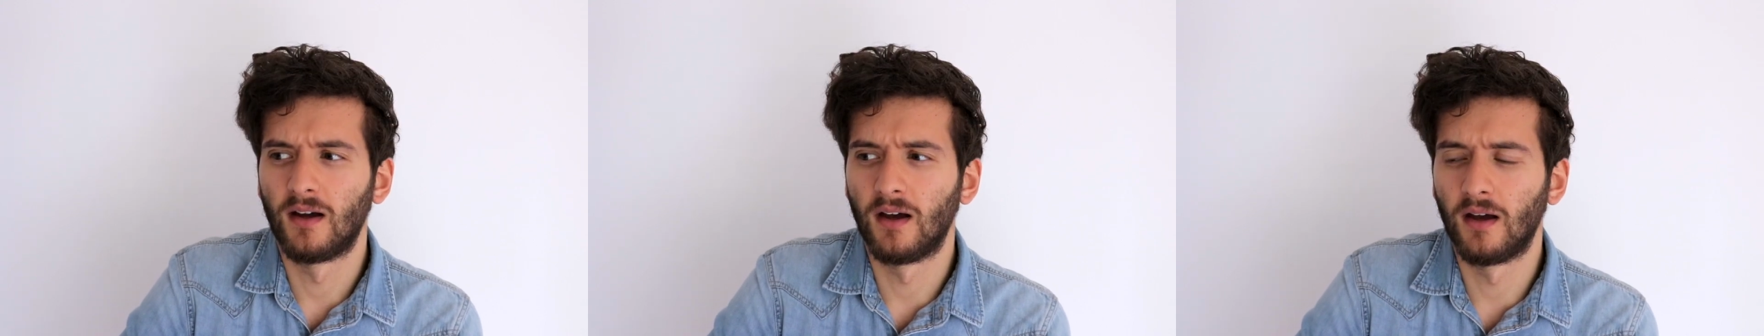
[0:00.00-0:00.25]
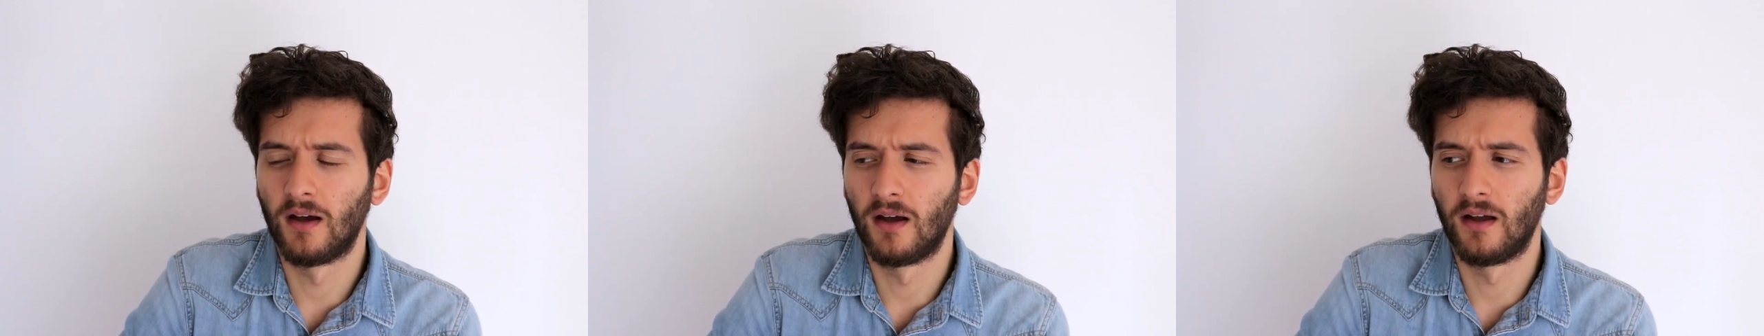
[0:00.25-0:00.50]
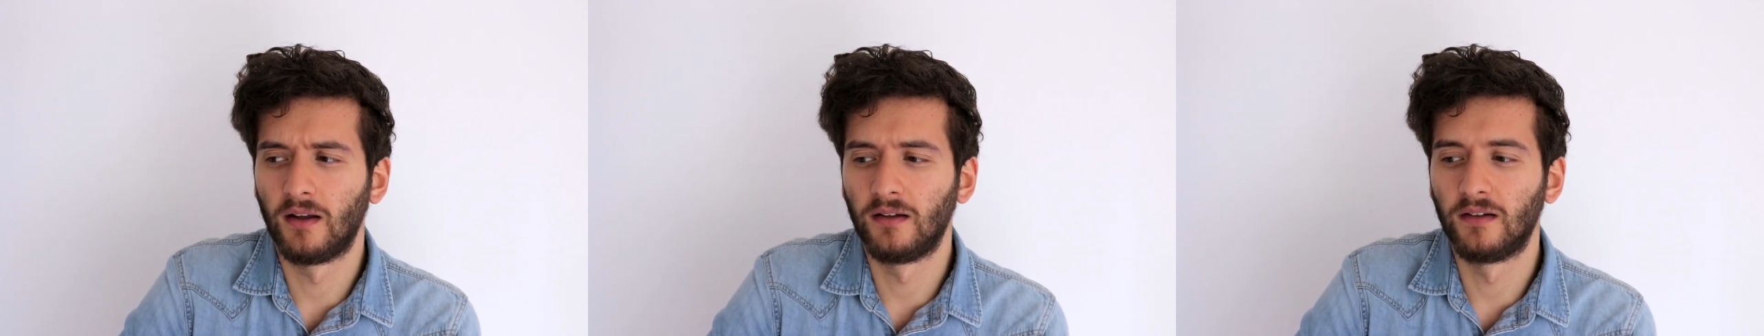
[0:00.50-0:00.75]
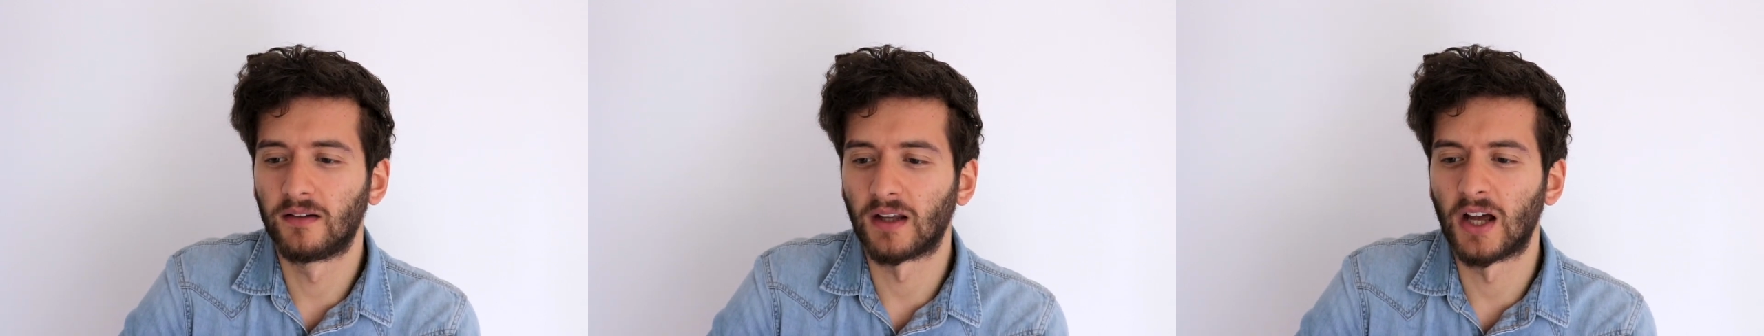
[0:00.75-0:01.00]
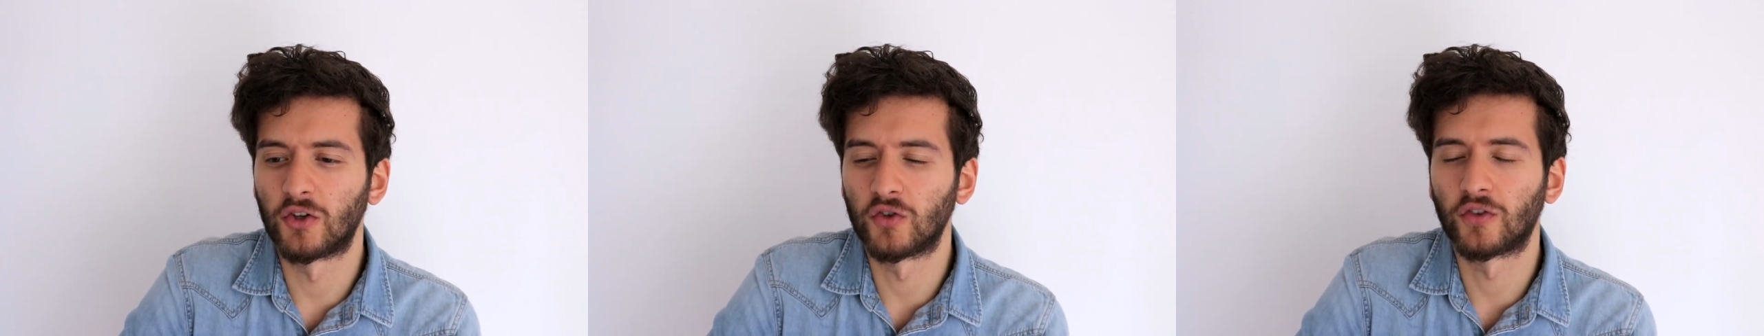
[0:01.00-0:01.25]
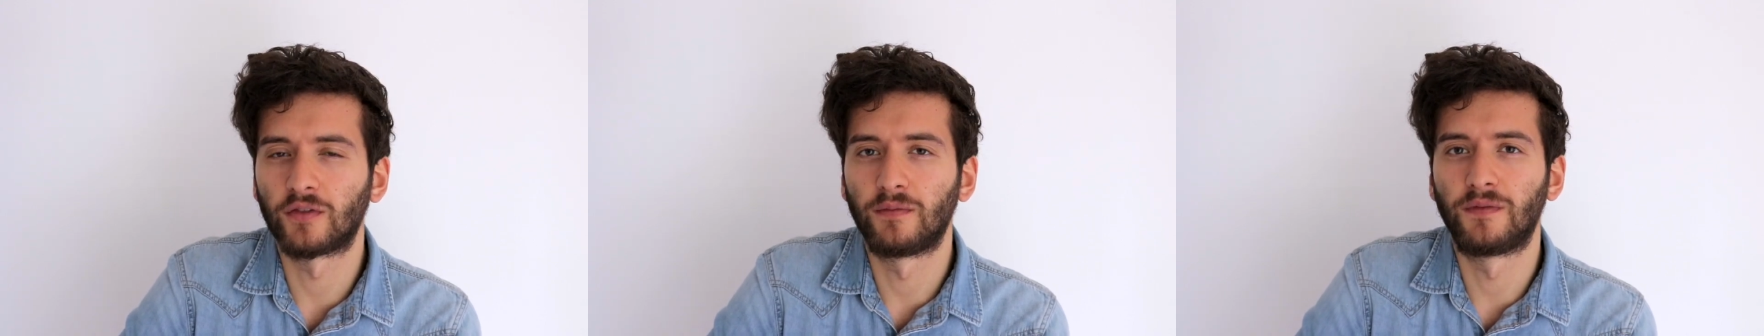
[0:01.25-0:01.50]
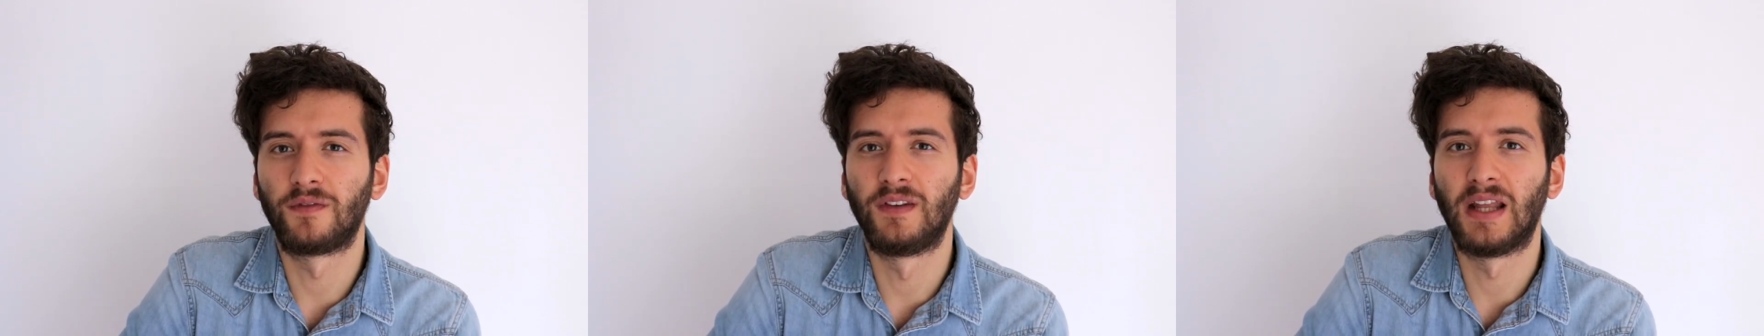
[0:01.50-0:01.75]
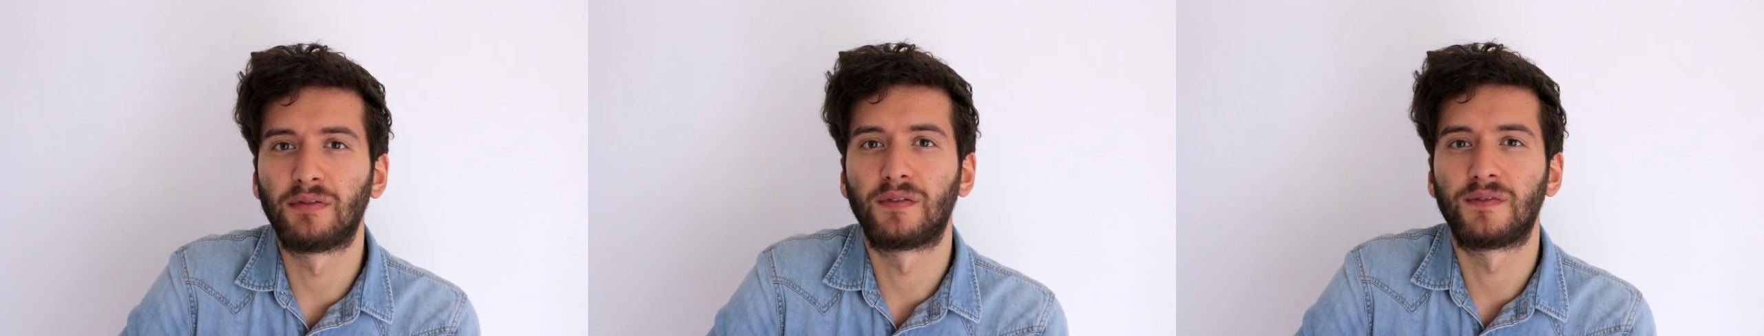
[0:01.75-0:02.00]
and I just
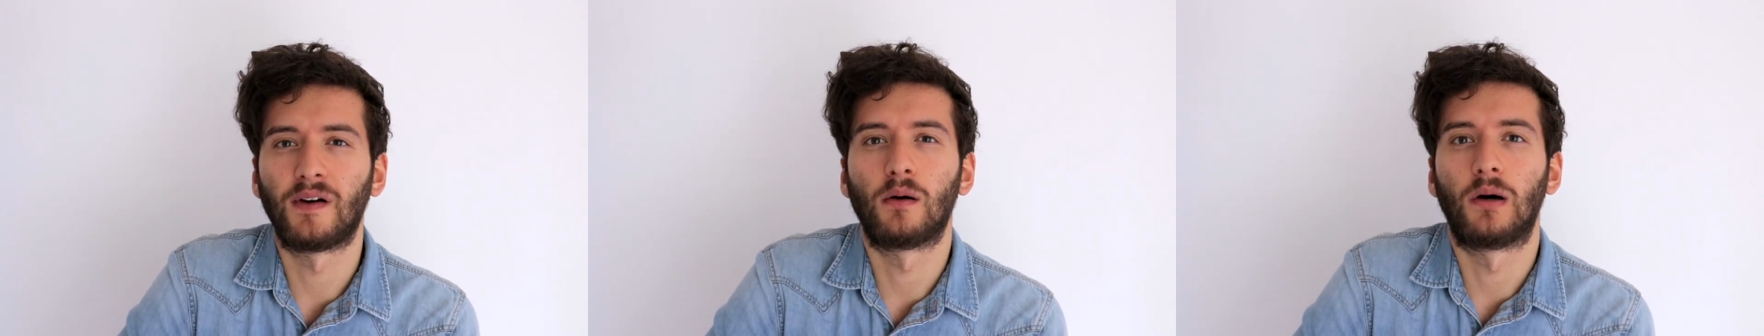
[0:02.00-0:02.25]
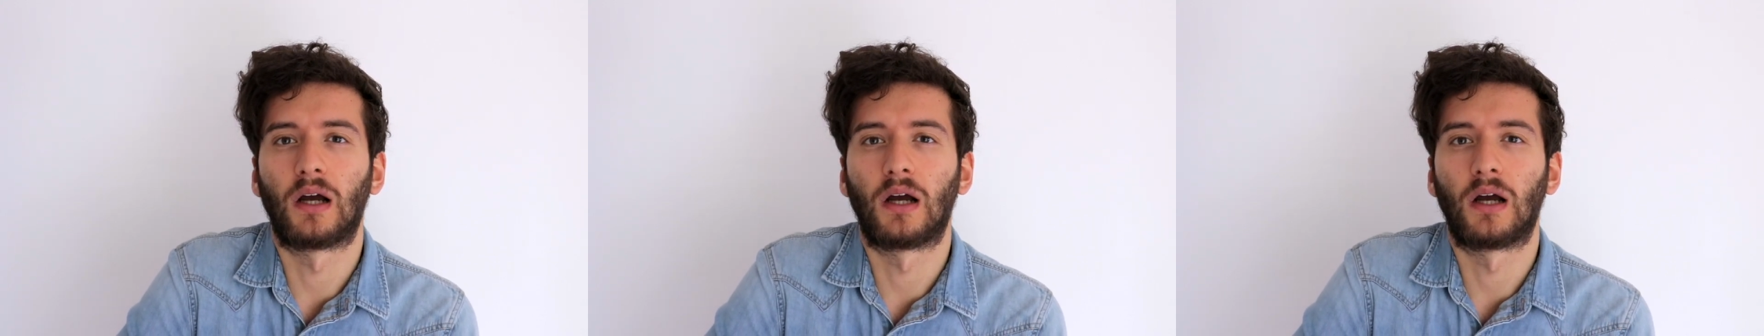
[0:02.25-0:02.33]
never felt